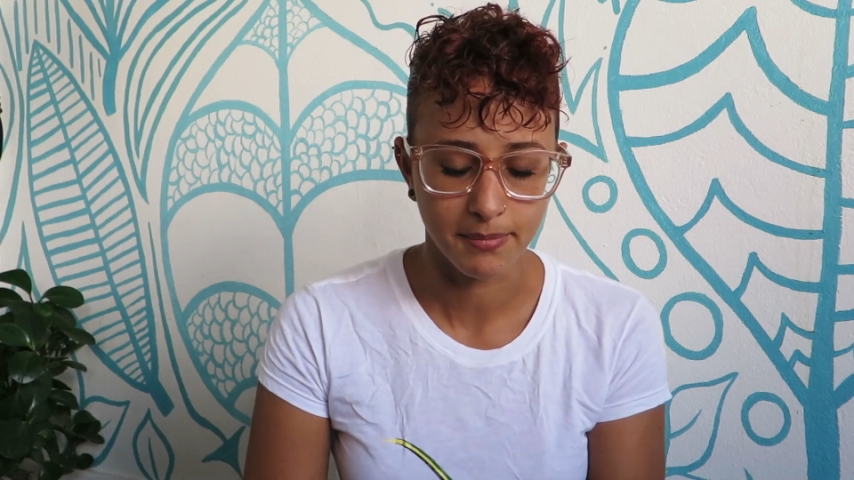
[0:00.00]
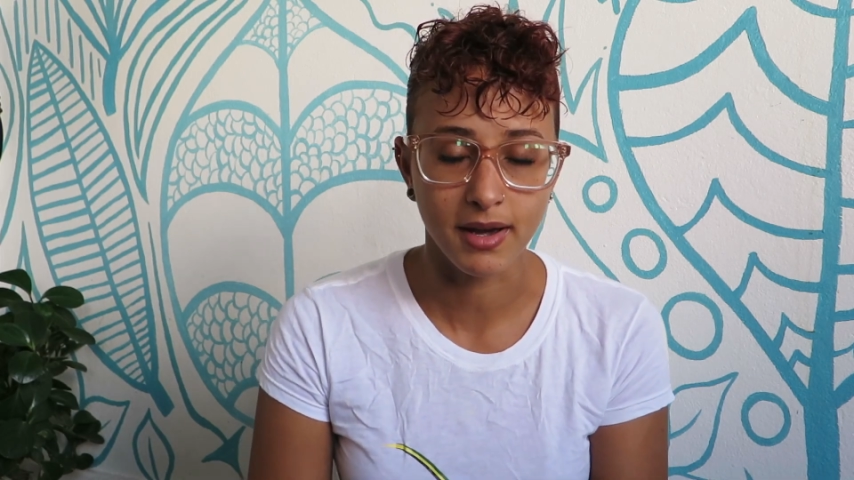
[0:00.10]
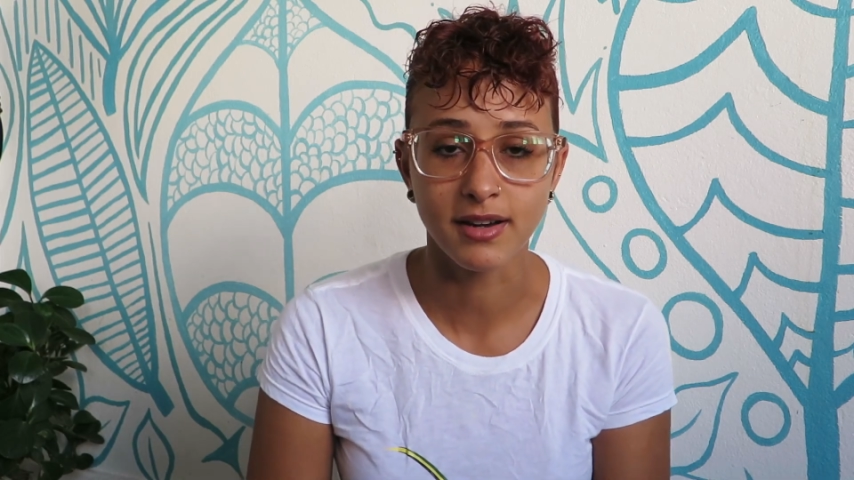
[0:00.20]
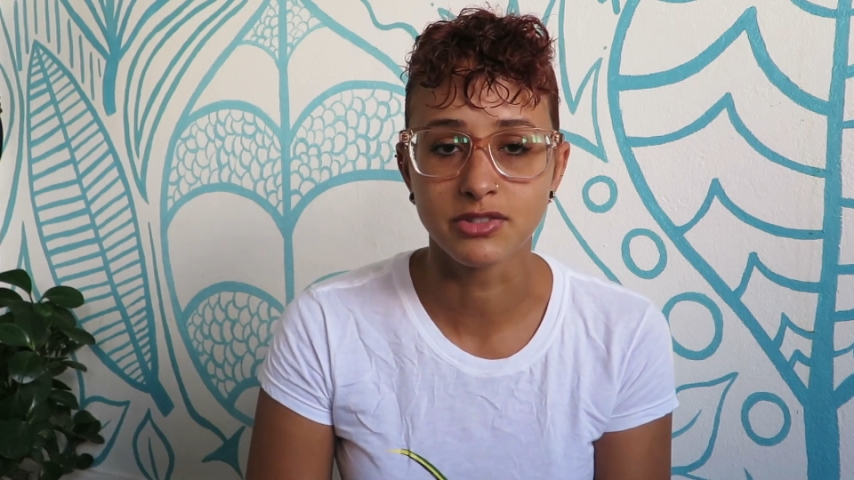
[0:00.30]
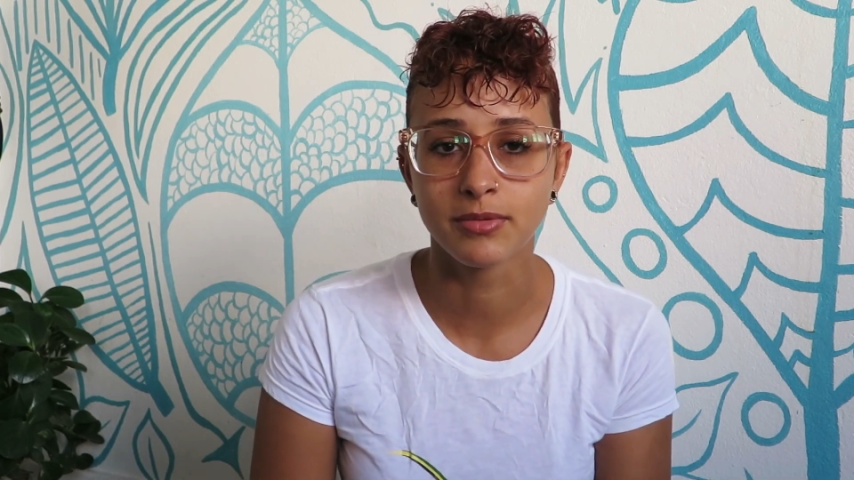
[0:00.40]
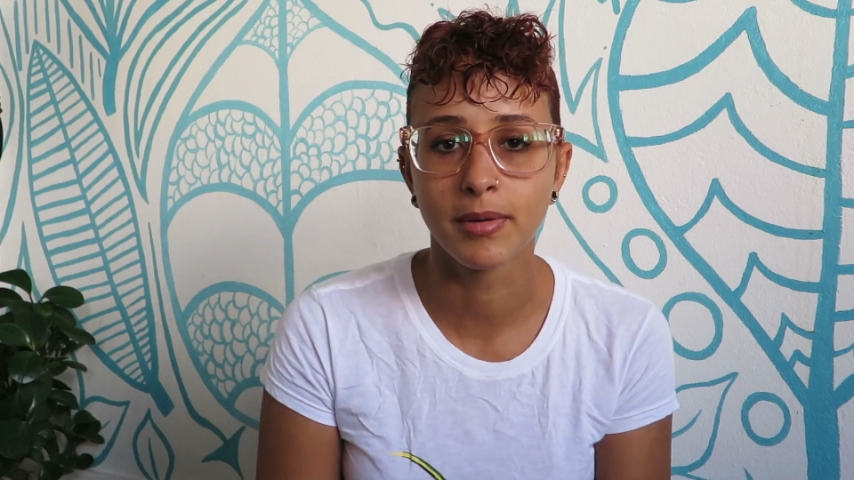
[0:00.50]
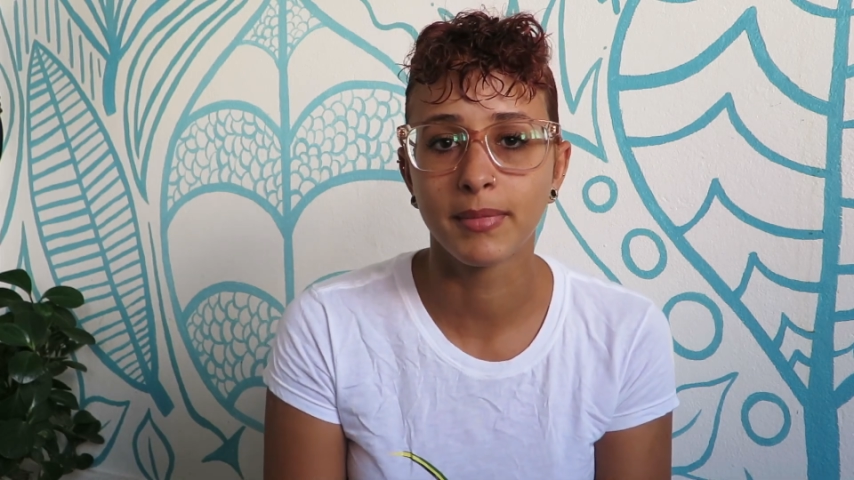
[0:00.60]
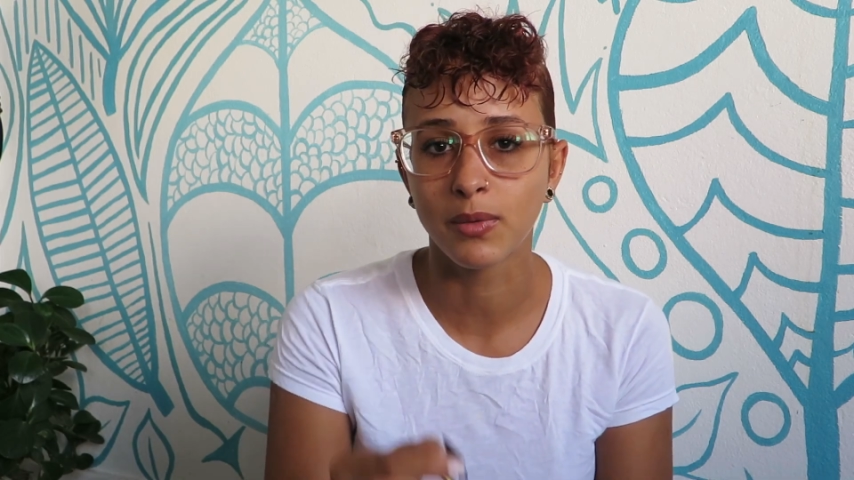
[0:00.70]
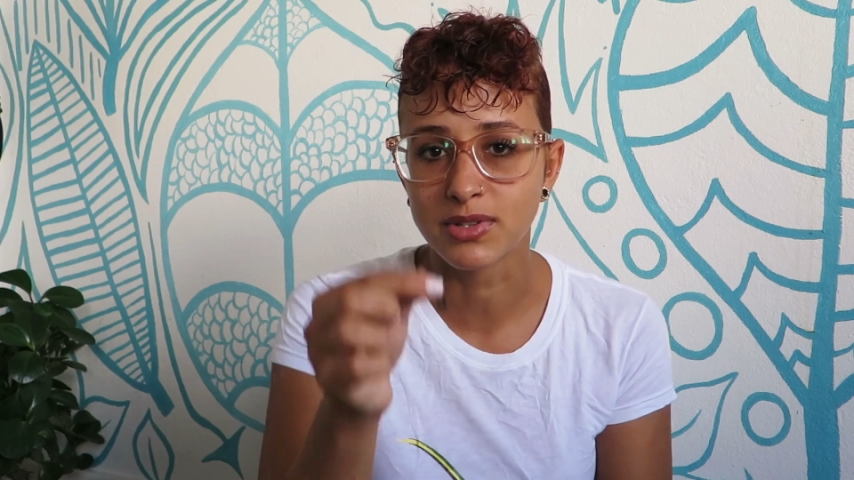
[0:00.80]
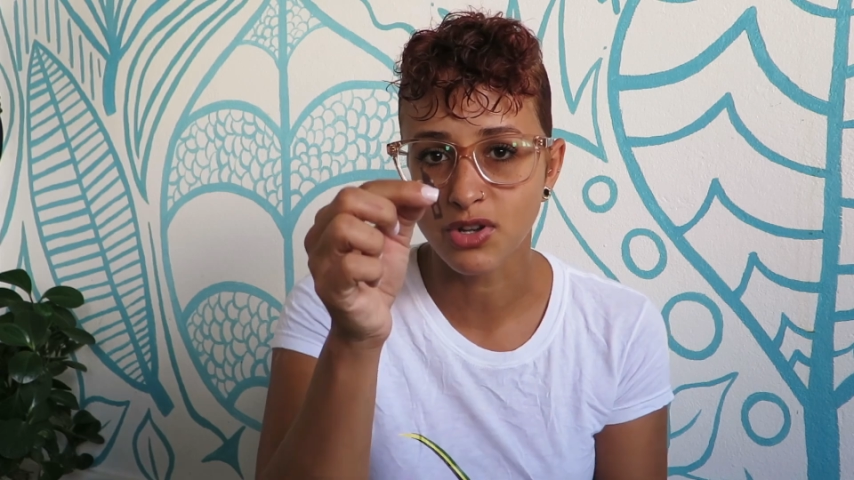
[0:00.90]
because
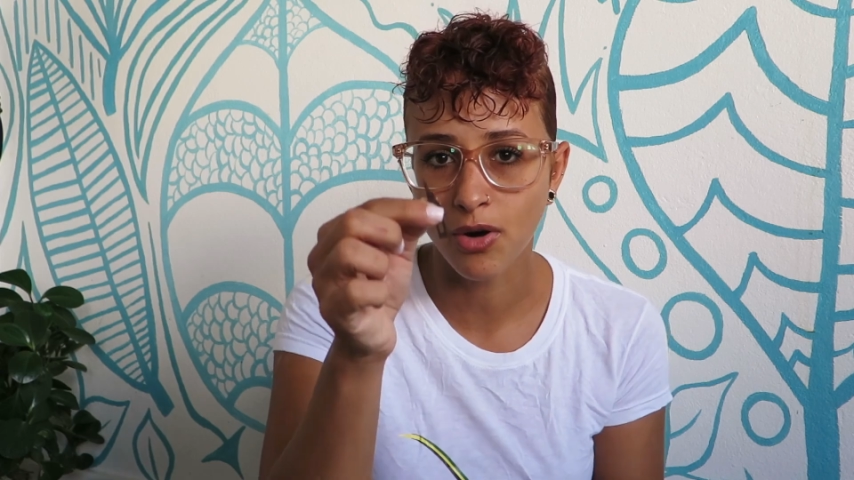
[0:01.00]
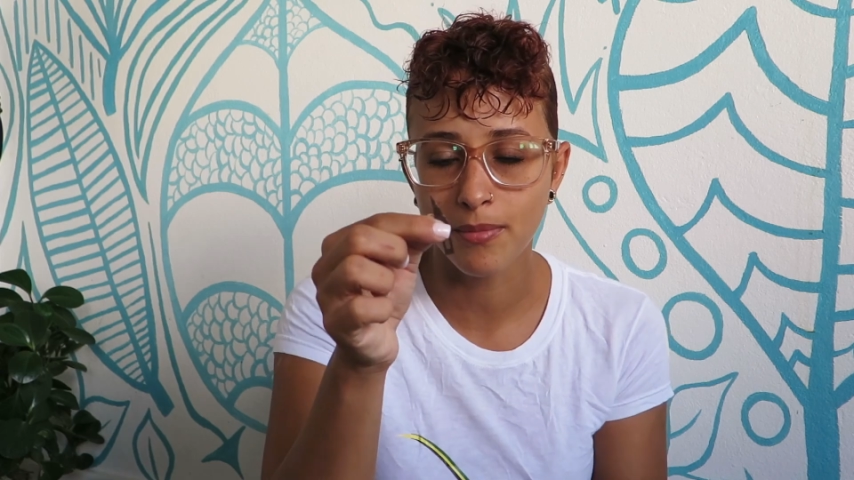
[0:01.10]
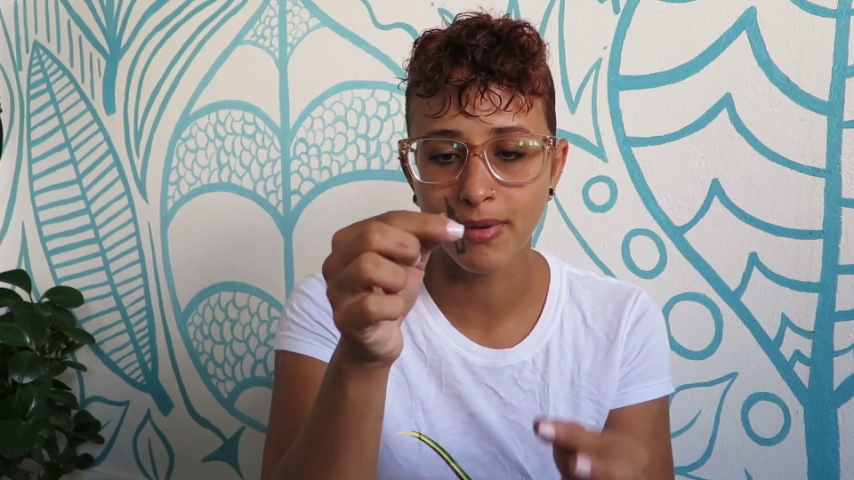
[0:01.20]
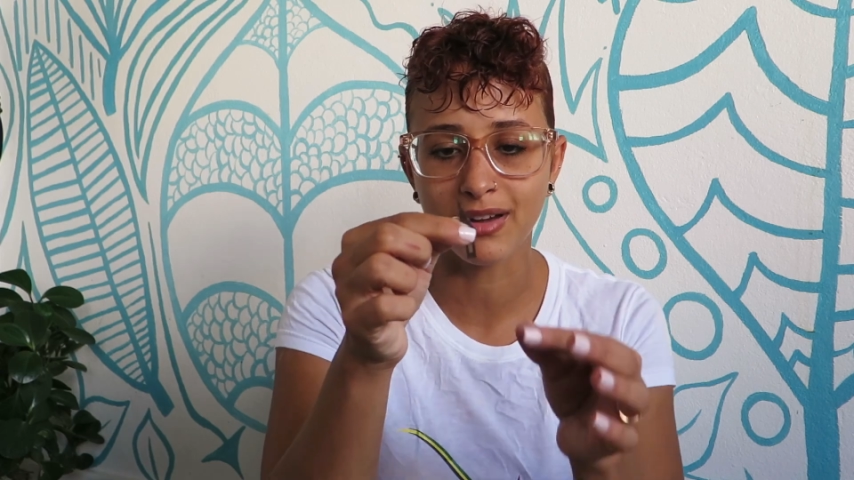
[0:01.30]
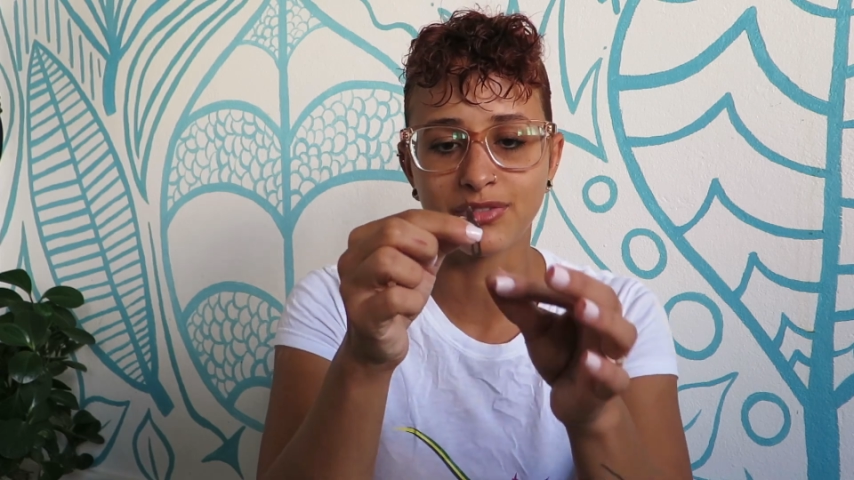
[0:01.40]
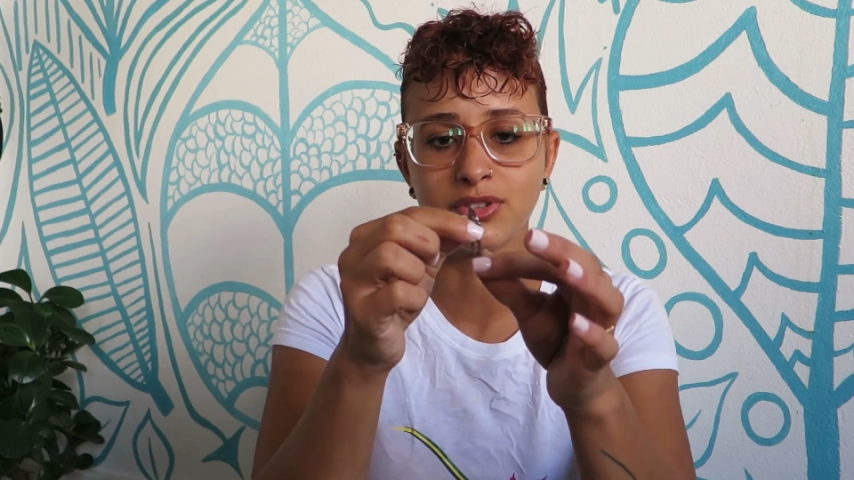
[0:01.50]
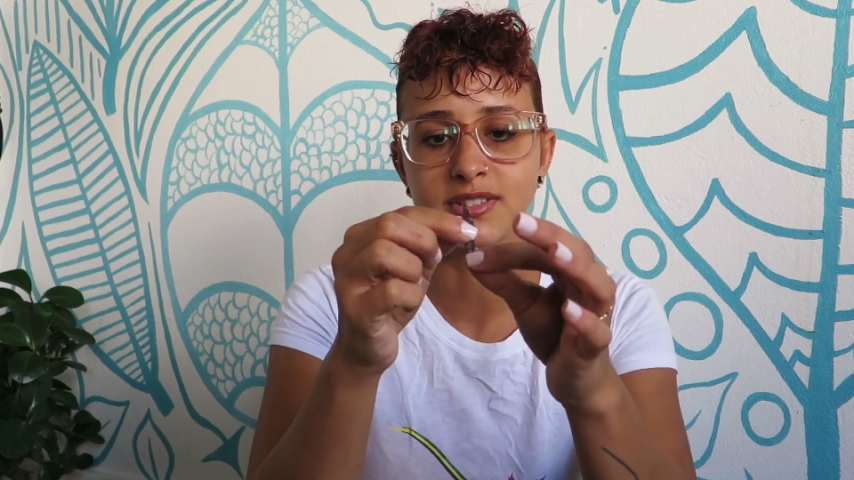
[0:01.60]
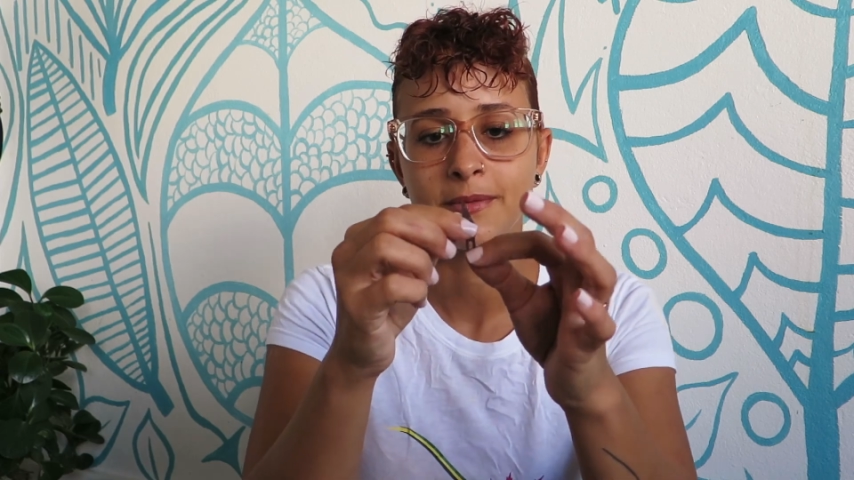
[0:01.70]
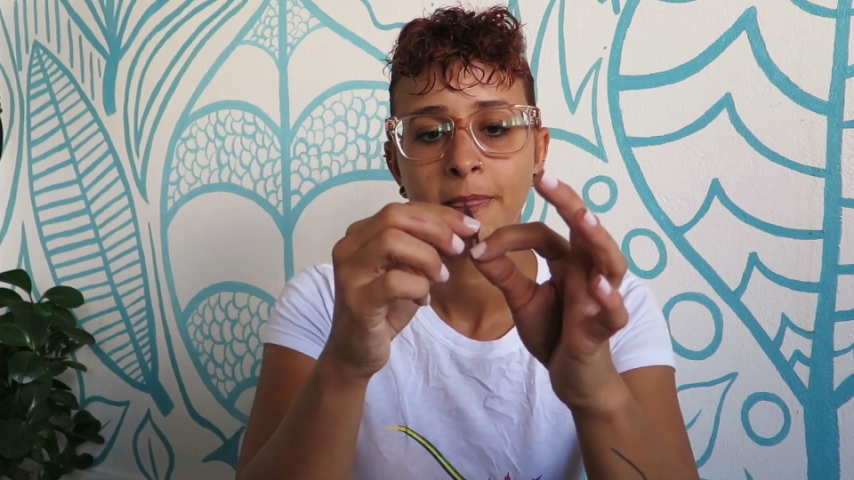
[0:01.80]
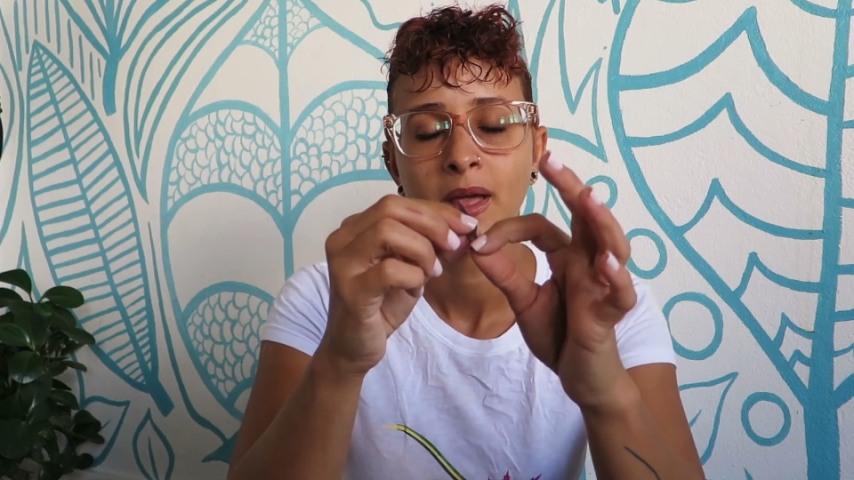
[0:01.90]
remember it was up my foot,